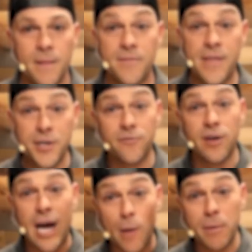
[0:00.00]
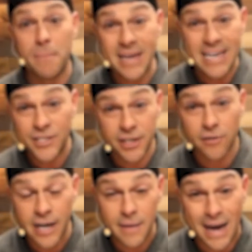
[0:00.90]
Thank you for helping me
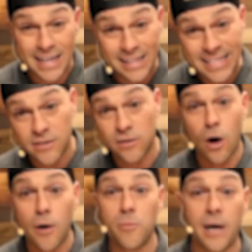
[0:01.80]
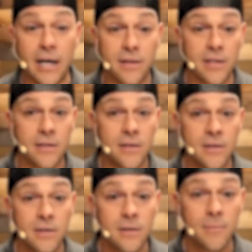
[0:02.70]
generate my leads on autopilot
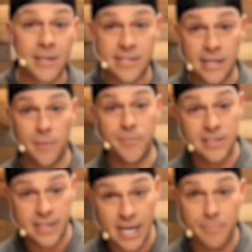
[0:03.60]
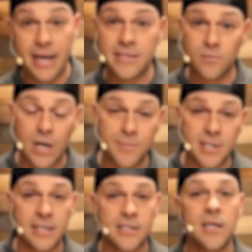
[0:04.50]
by setting up these campaigns and
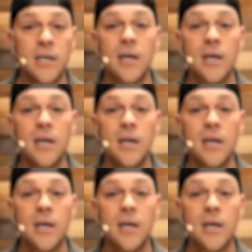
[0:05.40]
websites.